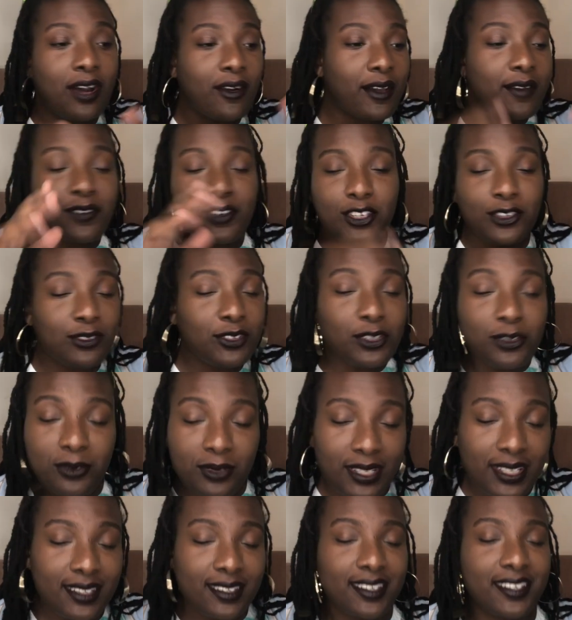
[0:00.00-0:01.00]
however you do
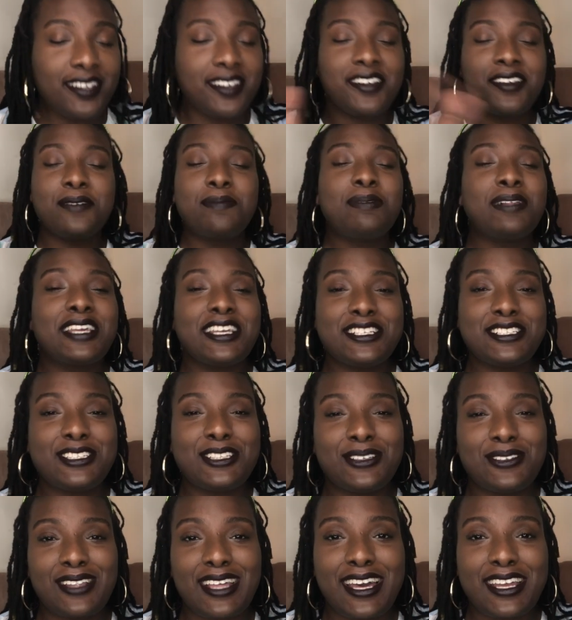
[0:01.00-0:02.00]
it. Please
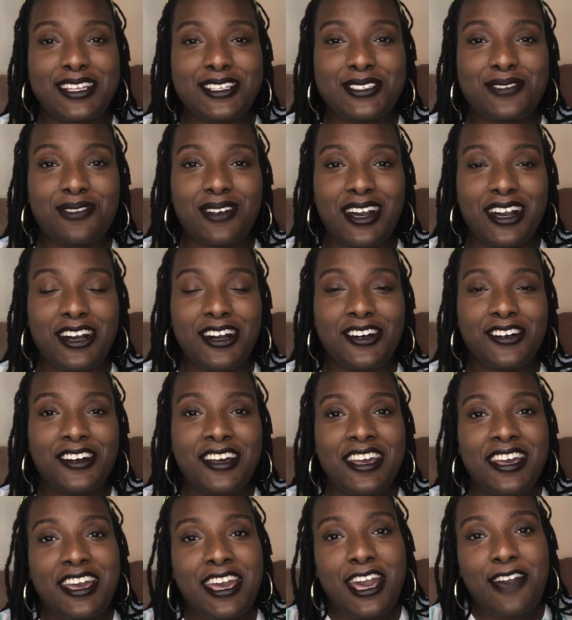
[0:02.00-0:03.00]
do that as well.
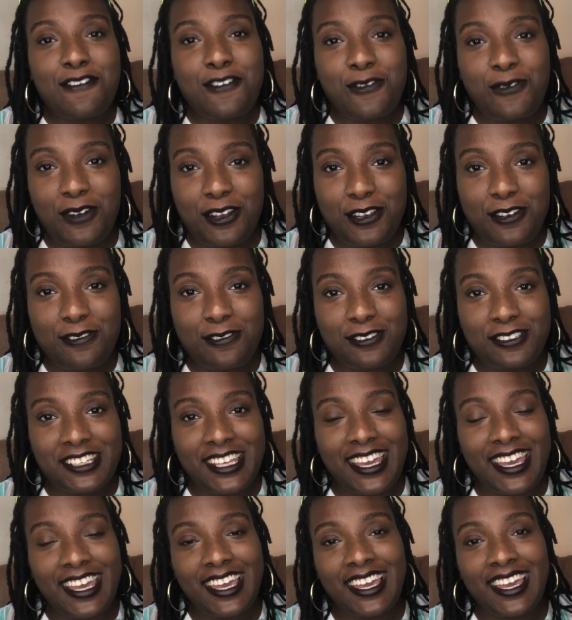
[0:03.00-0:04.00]
Have a wonderful
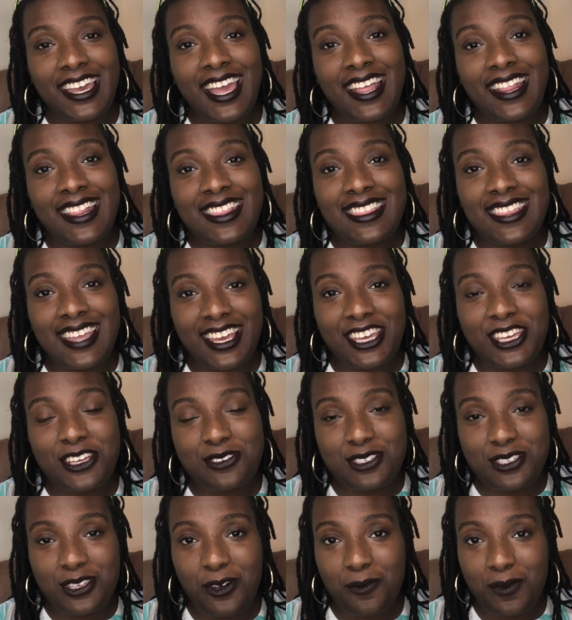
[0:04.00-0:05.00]
day and thank you
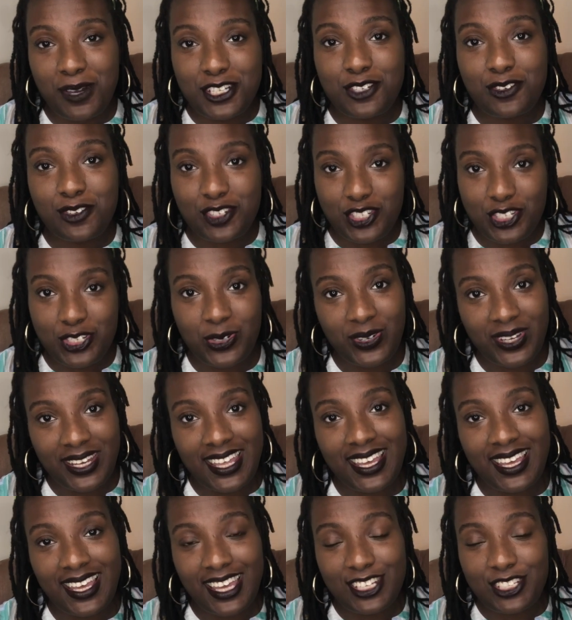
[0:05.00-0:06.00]
so much for
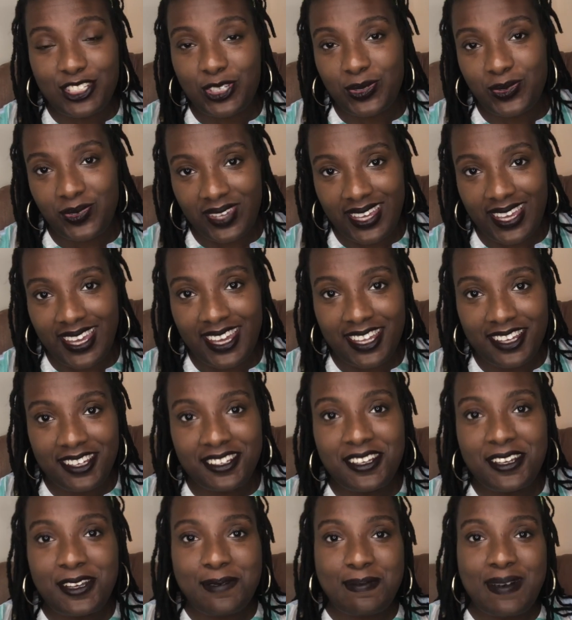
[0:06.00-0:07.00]
joining and tuning
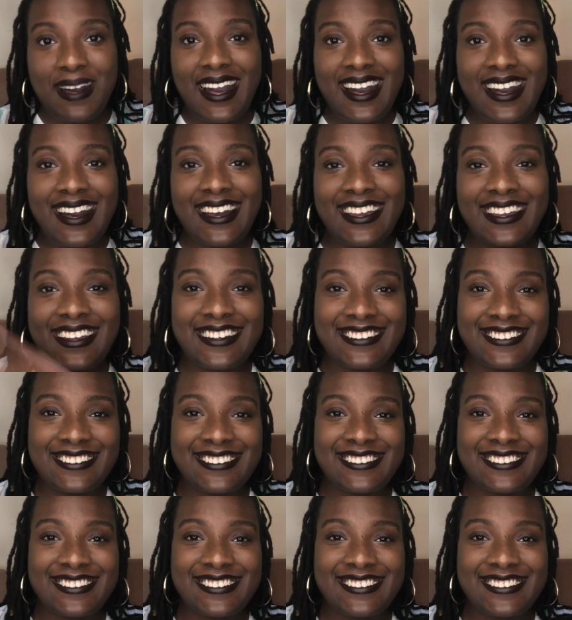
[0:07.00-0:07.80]
in. Bye.